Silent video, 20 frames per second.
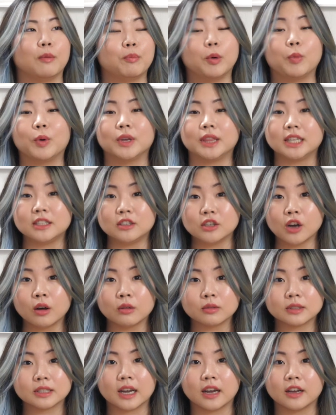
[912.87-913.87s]
But what they
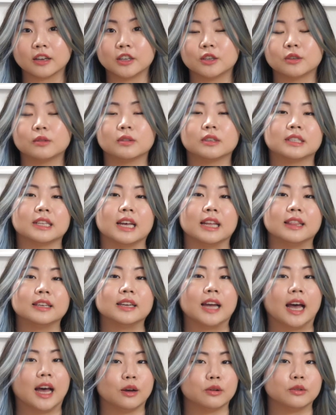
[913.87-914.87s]
don't tell you is that
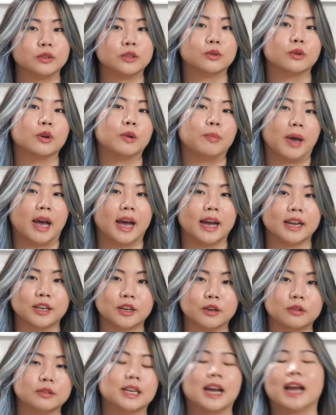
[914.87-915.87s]
the outdoor
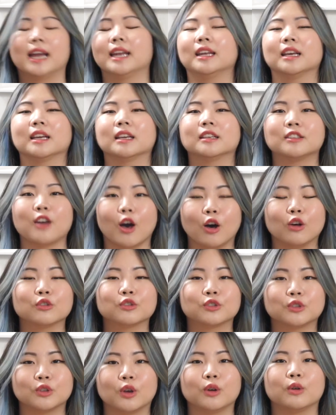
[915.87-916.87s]
patio dining is
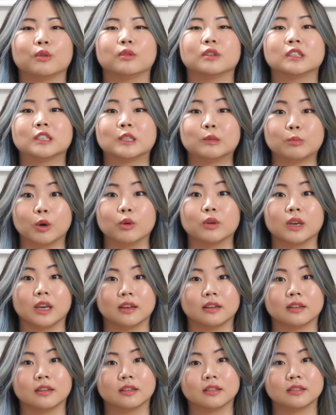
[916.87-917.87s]
also the
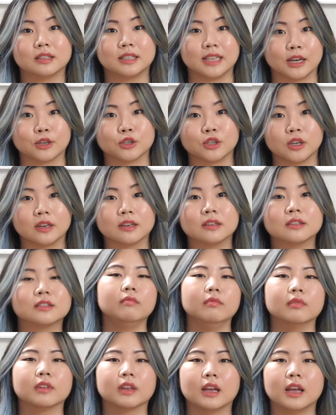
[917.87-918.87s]
smoking section.
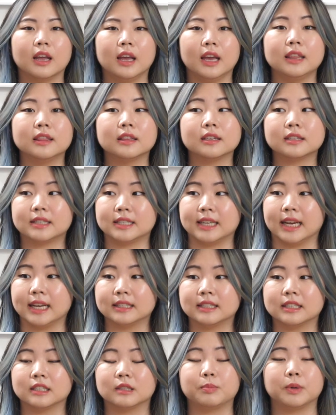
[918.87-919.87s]
In the
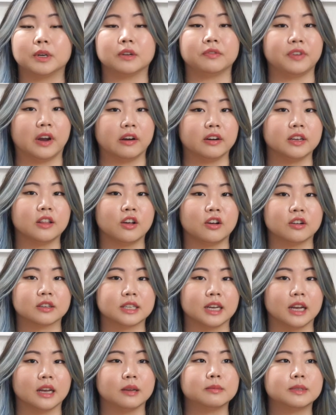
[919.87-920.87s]
States, it's been a very long
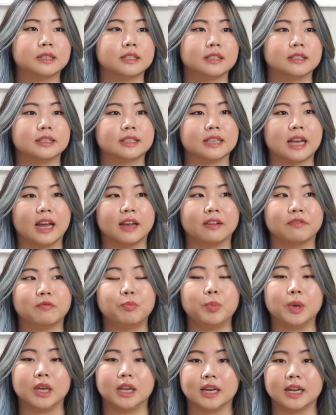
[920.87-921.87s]
time since I've
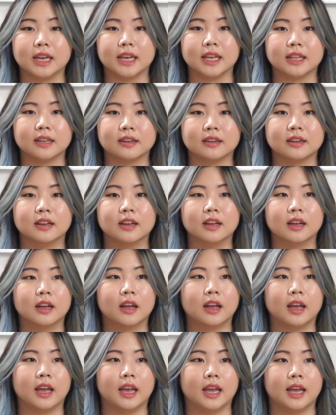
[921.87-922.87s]
been in
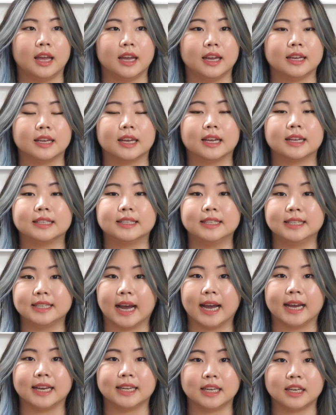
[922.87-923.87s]
a
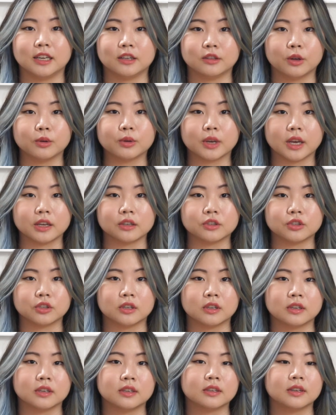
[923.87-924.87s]
dining
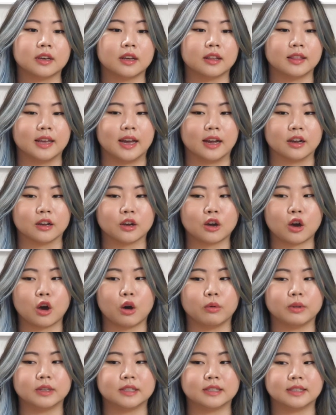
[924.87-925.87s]
location that
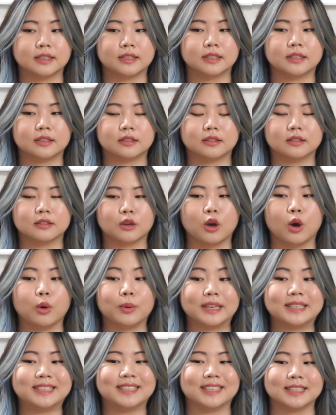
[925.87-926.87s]

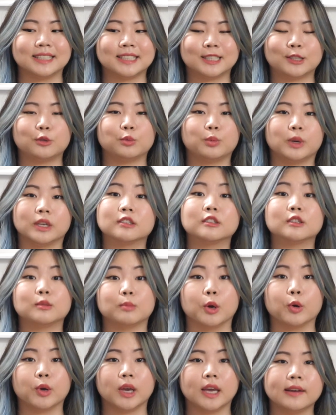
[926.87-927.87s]
coexists with
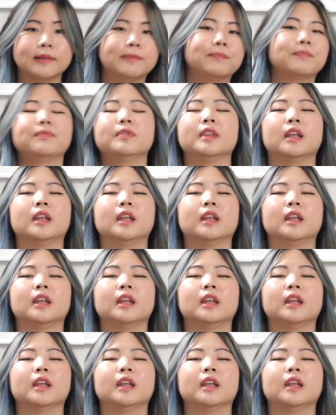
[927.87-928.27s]
smoking.